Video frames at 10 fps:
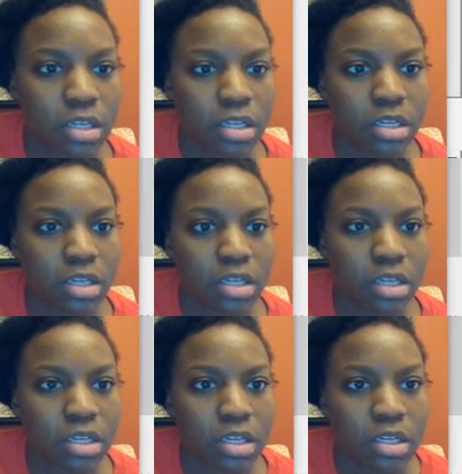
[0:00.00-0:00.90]
And
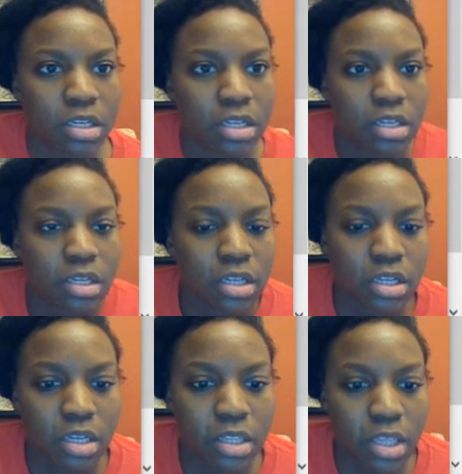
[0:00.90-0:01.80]

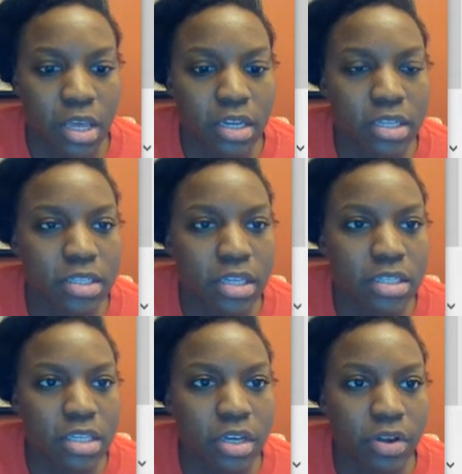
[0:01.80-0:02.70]
that is
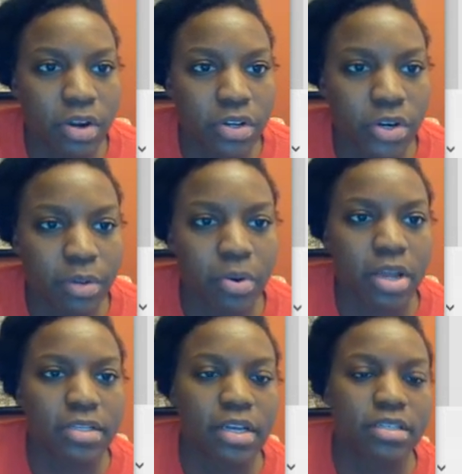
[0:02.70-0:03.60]
continuing our learning
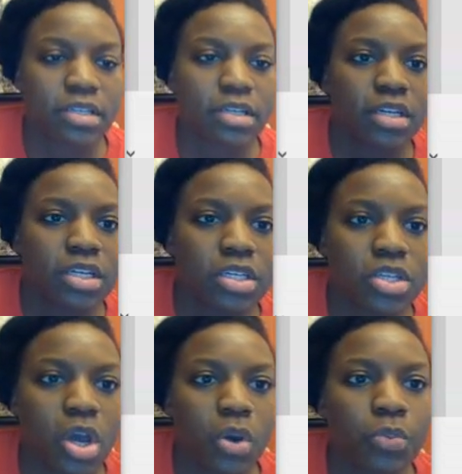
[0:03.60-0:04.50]
process.
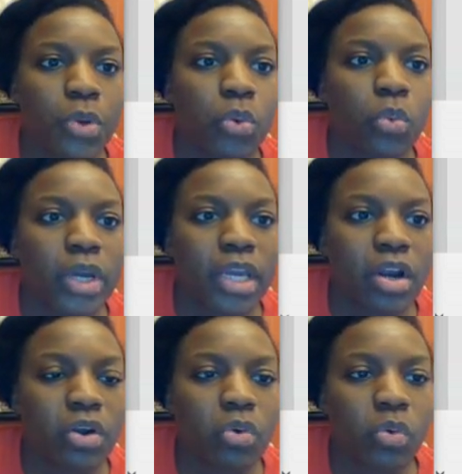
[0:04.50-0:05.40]
So we
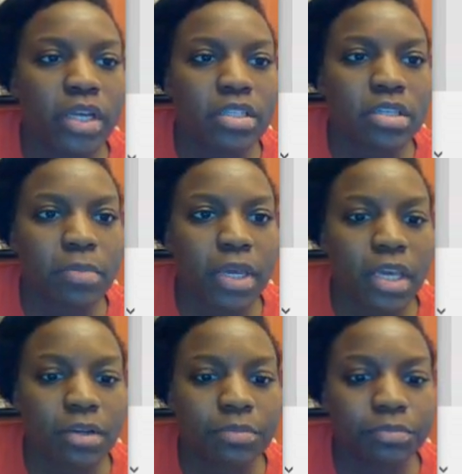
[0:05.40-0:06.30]
are going to
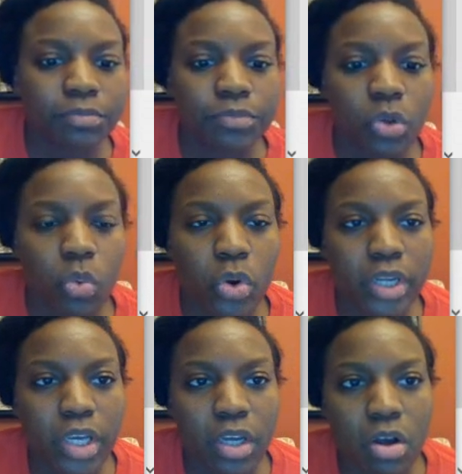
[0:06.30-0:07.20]
be
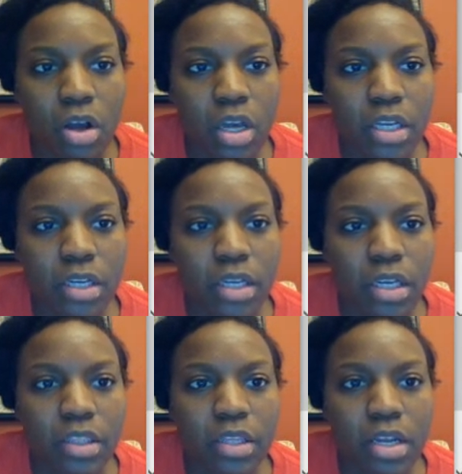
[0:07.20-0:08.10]
working on
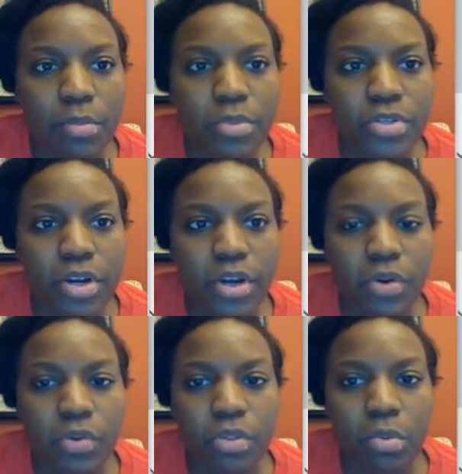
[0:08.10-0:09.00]
the numbers that are
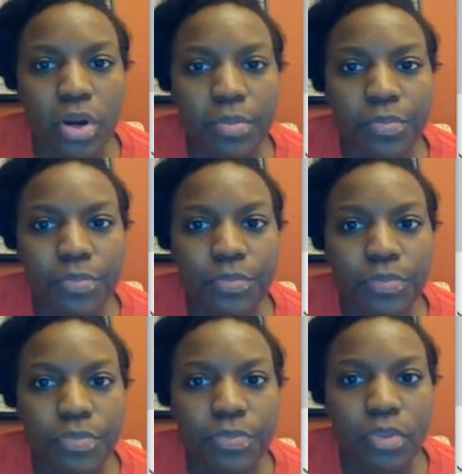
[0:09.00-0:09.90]
here on the board,
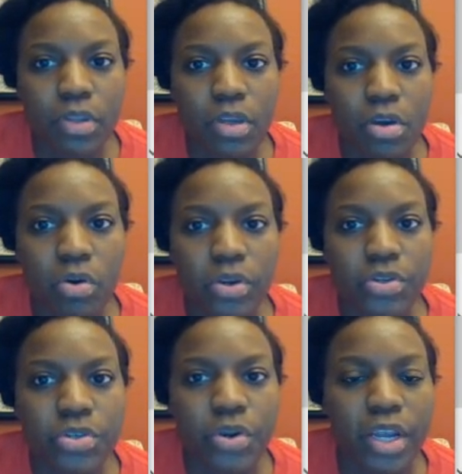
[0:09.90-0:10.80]
on
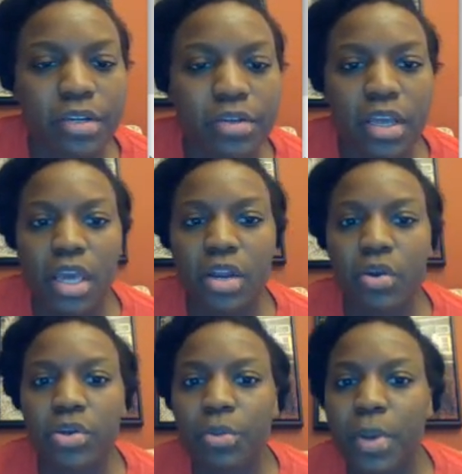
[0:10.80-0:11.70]
your screen, and
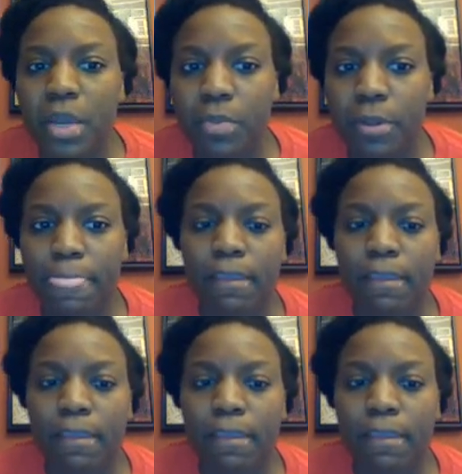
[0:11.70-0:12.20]
on your paper.